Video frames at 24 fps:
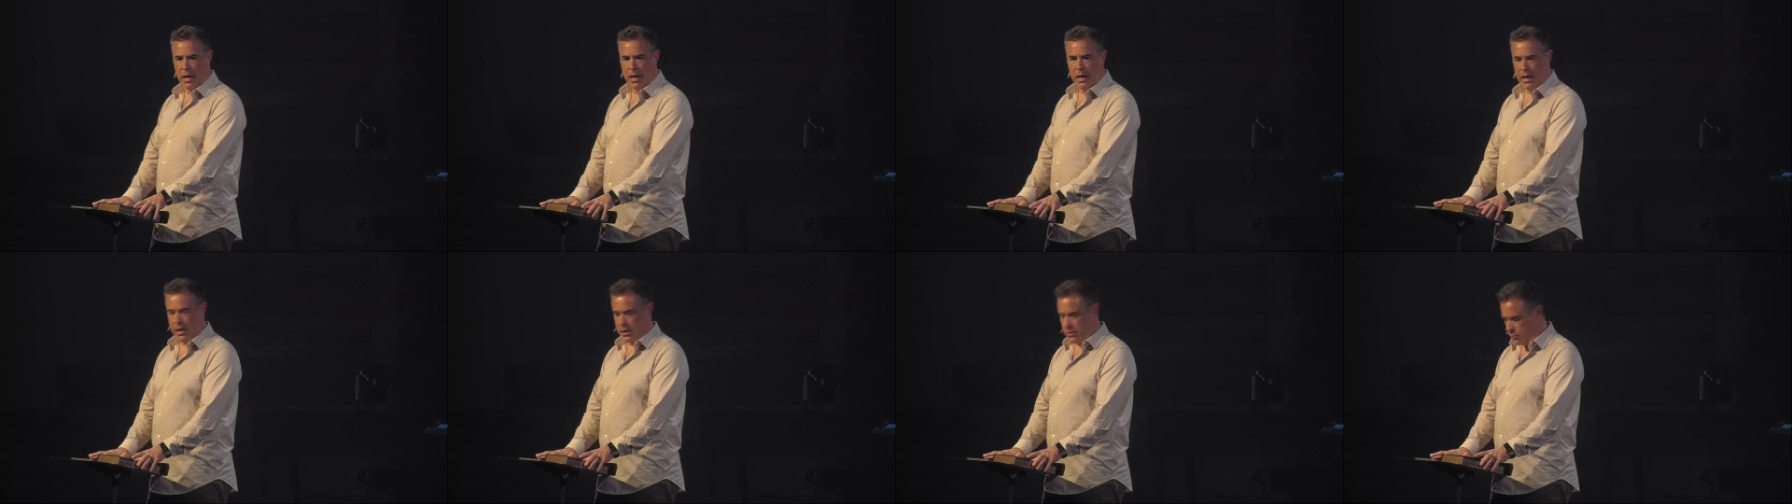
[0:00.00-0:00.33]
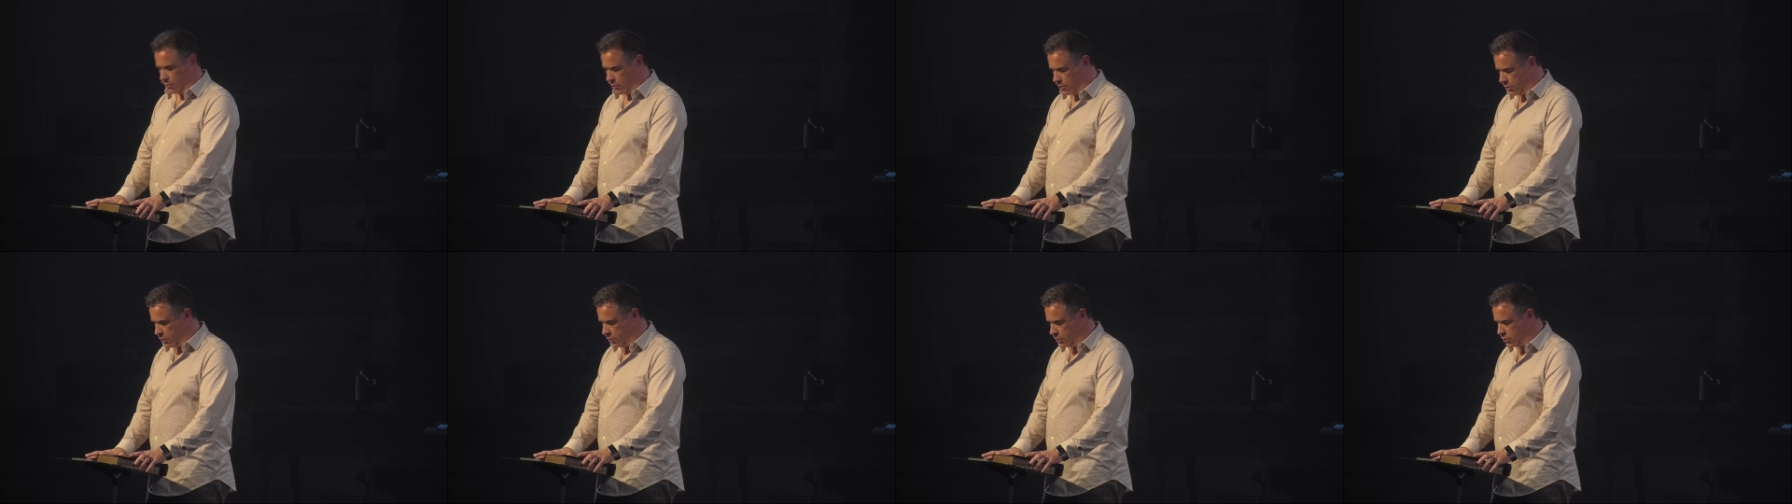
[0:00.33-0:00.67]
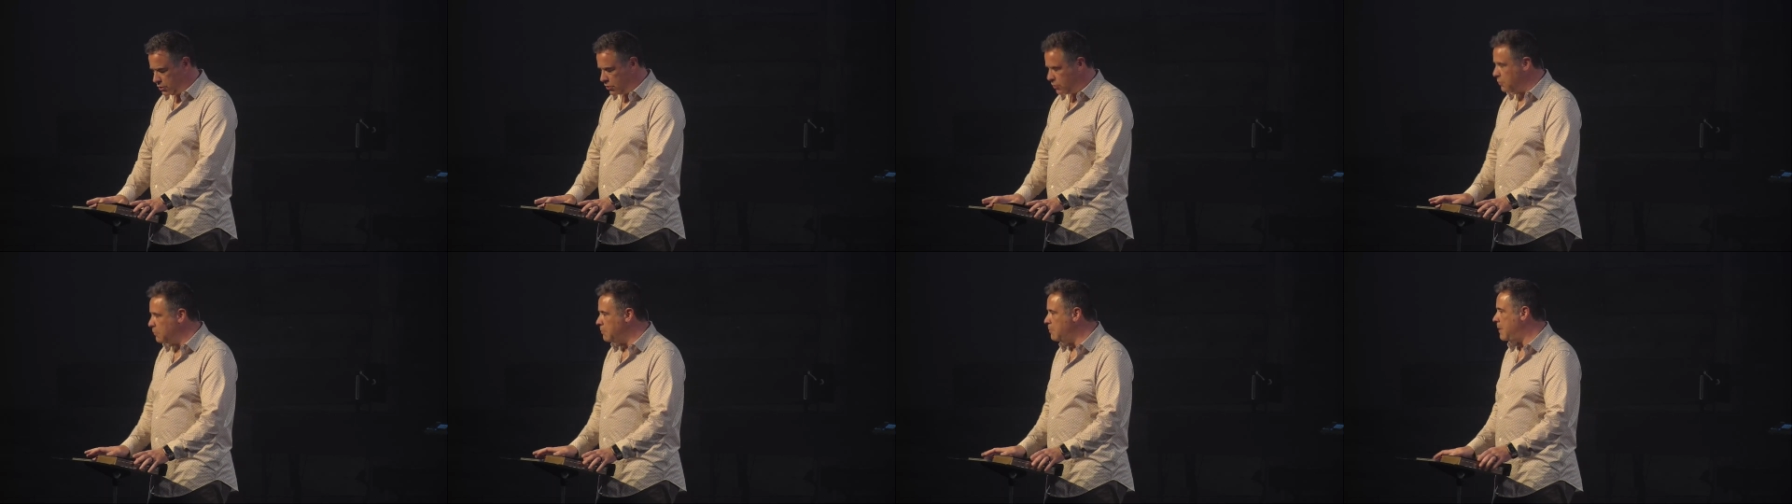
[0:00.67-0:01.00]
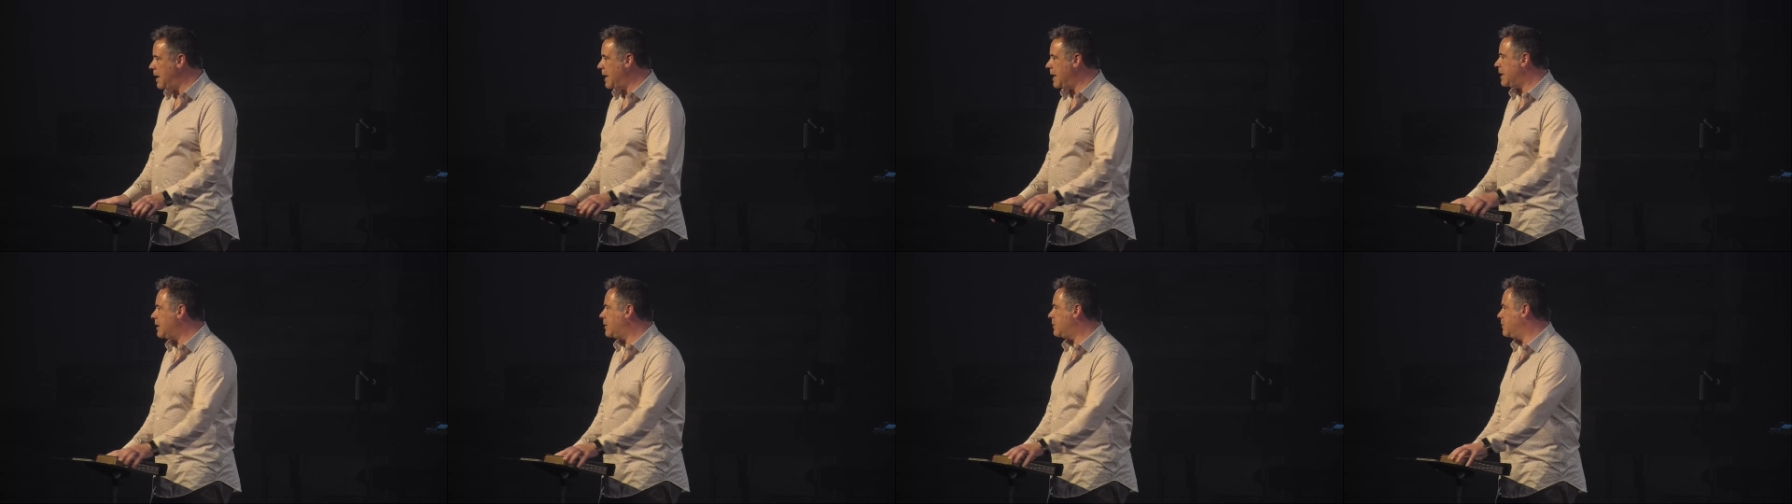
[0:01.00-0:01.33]
in order to
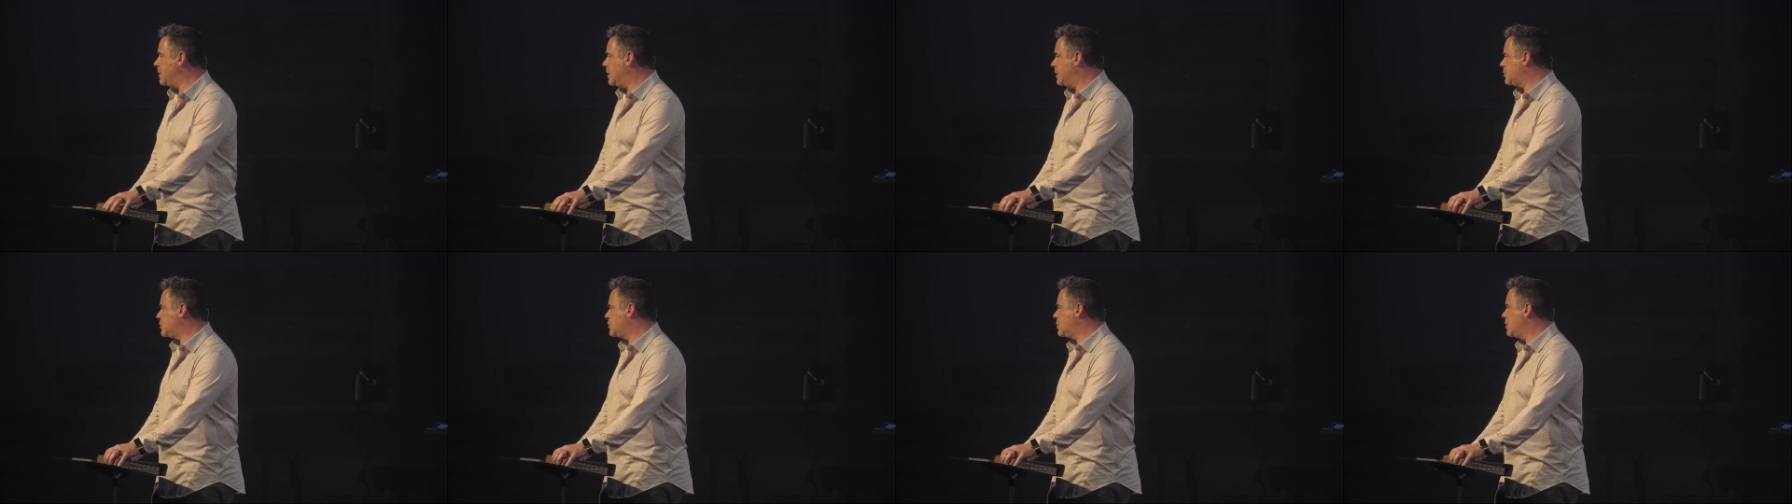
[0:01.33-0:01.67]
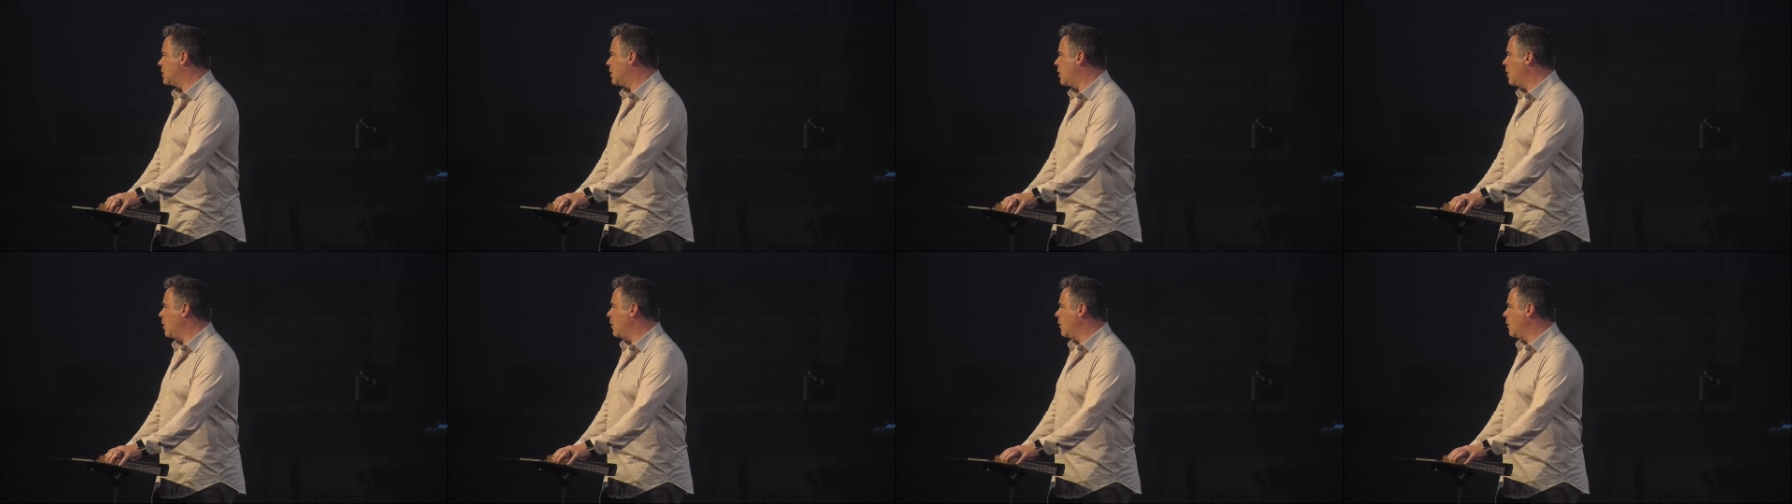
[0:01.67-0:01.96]
make this